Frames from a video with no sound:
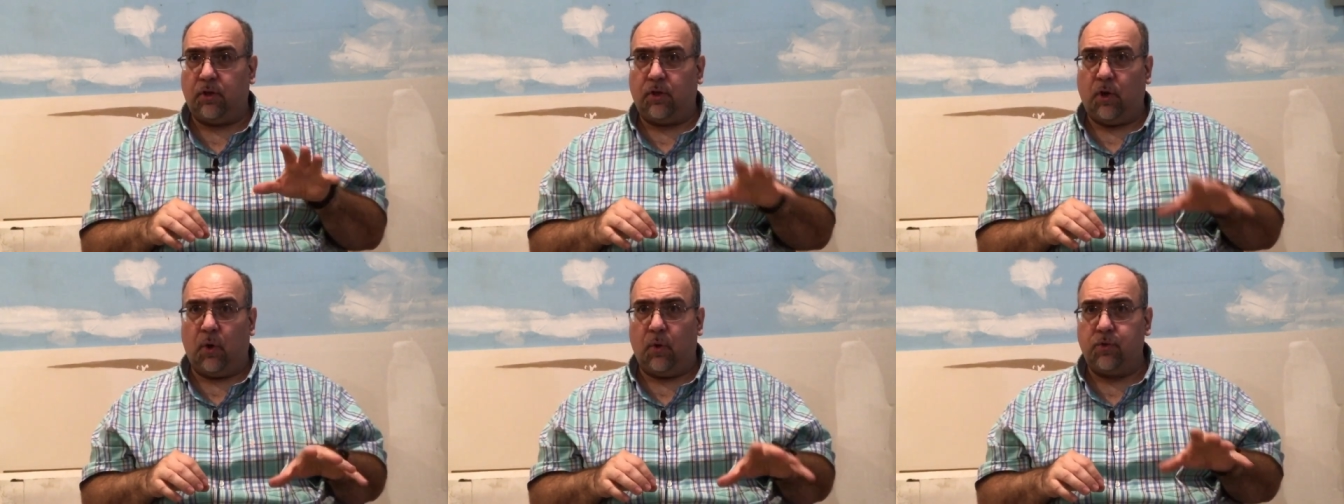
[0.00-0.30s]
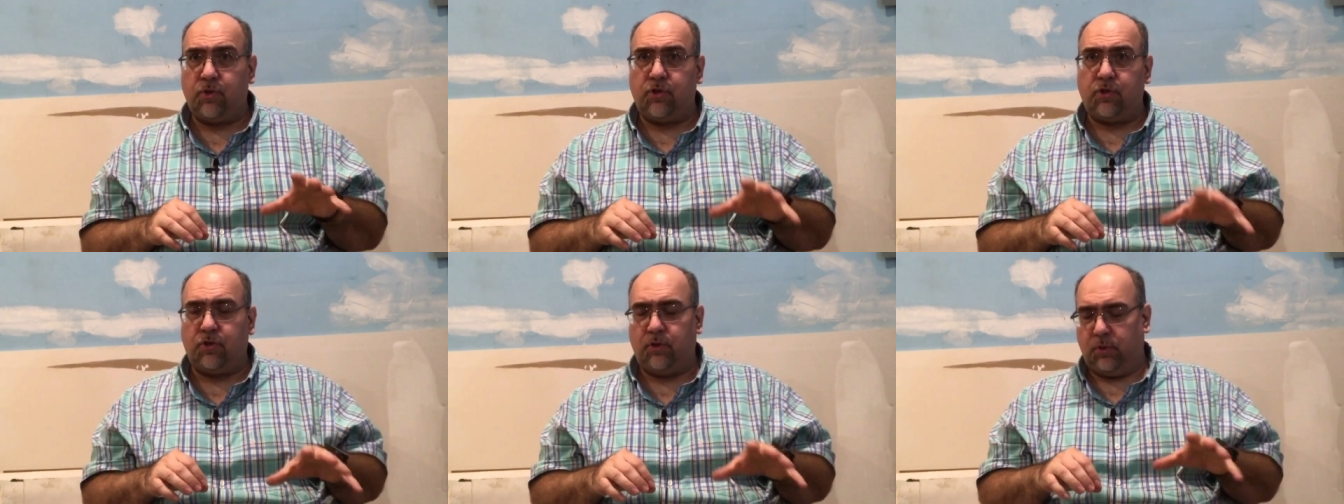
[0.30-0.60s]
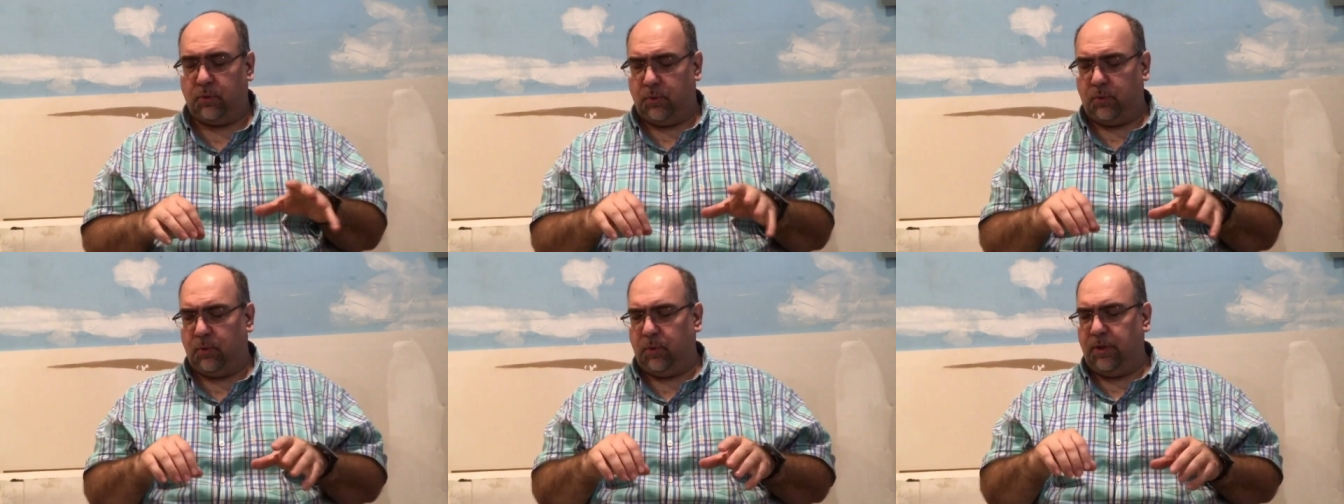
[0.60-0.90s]
goes
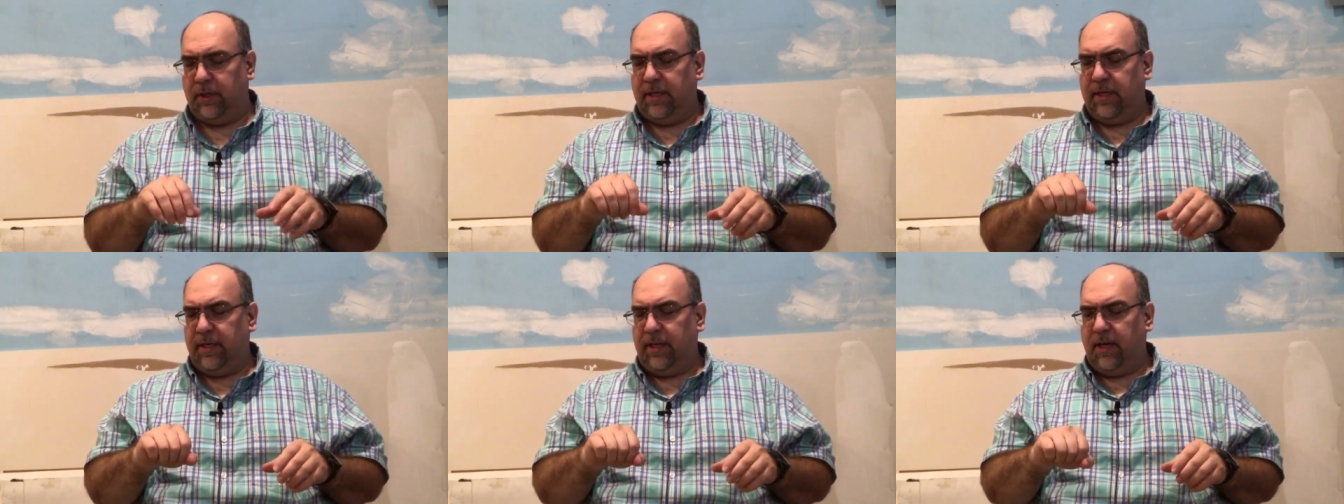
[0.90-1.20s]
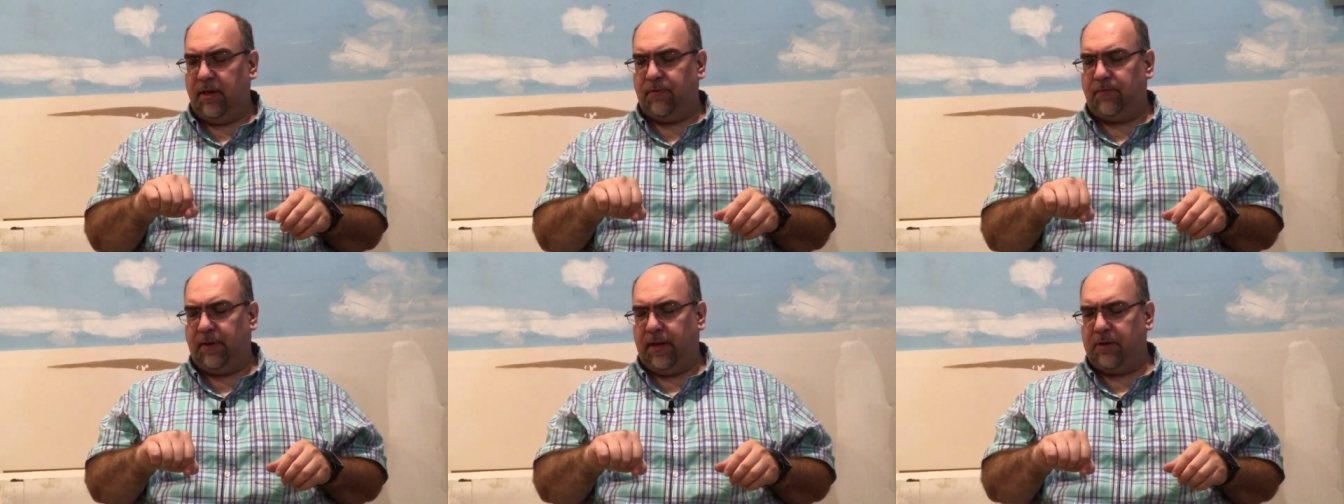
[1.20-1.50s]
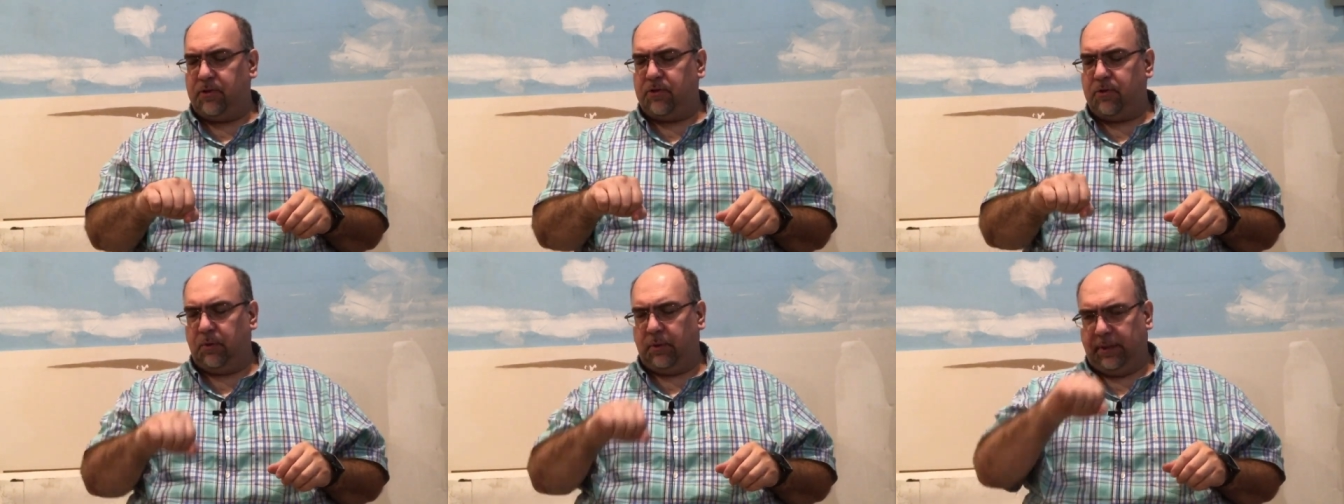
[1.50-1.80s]
to
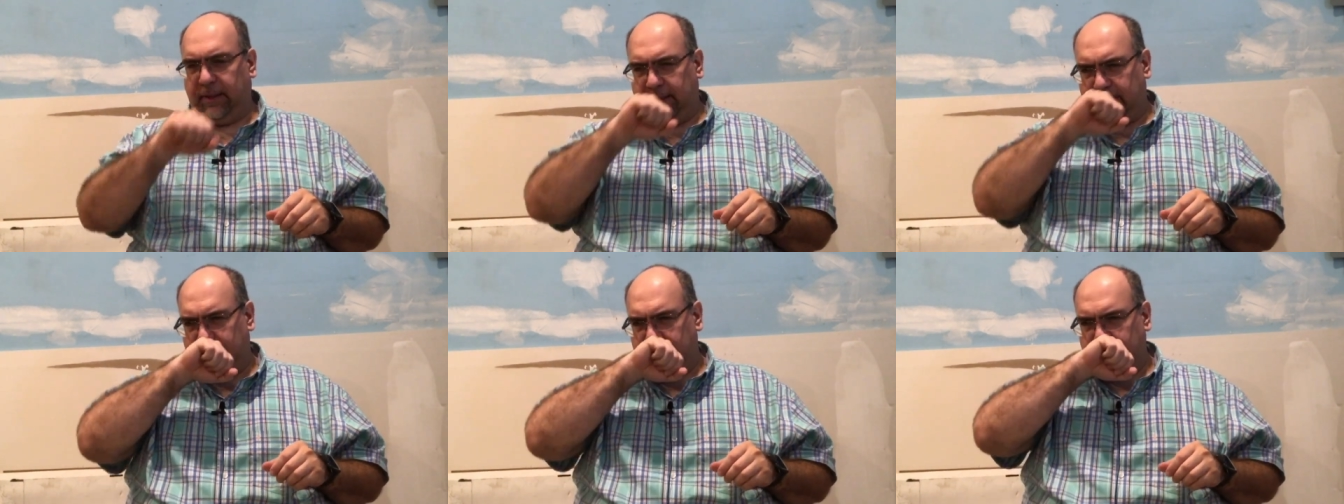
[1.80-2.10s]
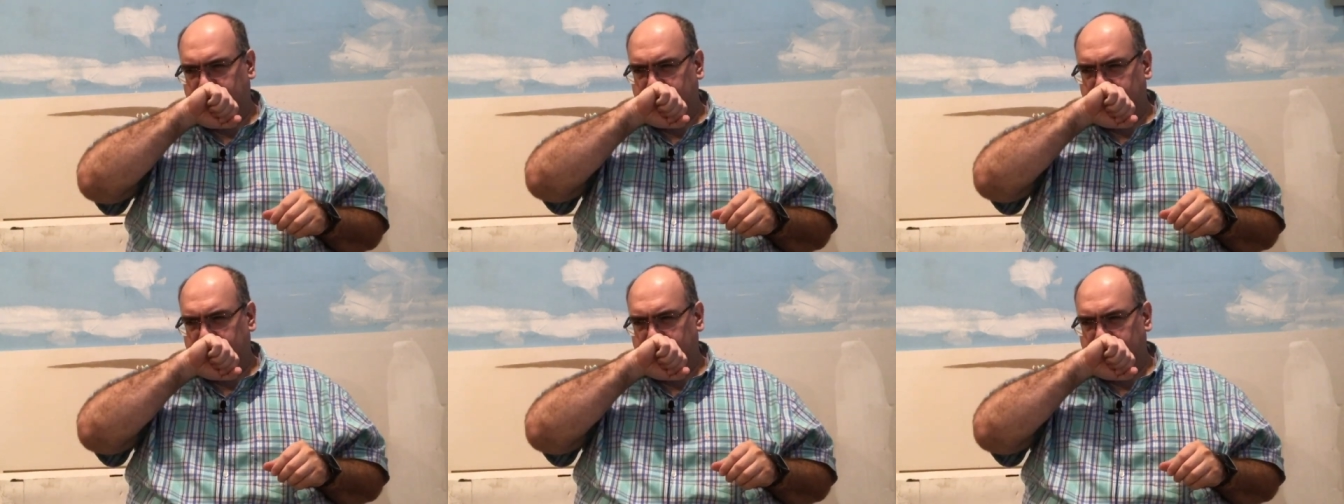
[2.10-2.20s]
eventually.